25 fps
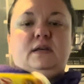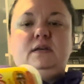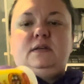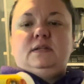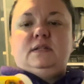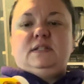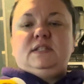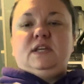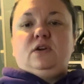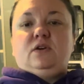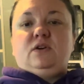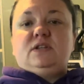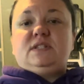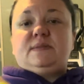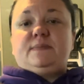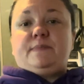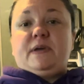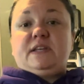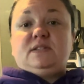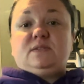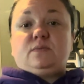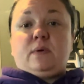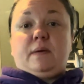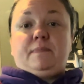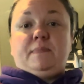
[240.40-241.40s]
secret
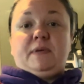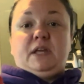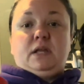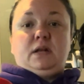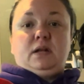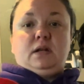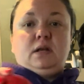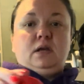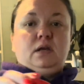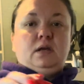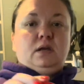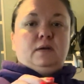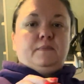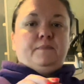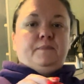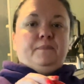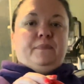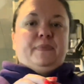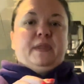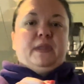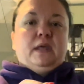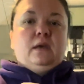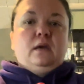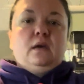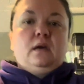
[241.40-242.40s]
spice weapon,
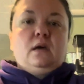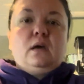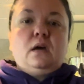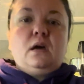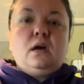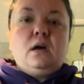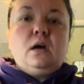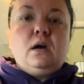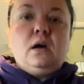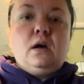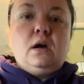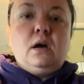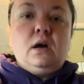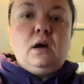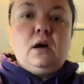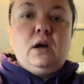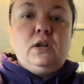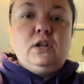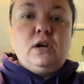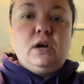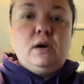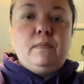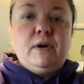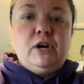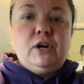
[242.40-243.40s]

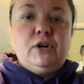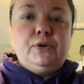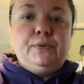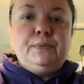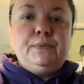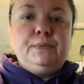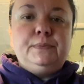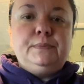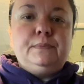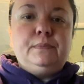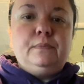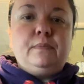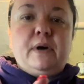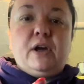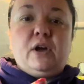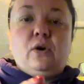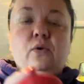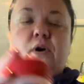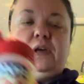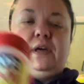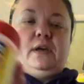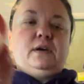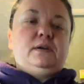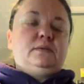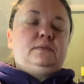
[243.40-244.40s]
adobo by
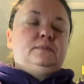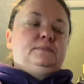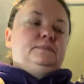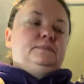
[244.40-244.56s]
Goya.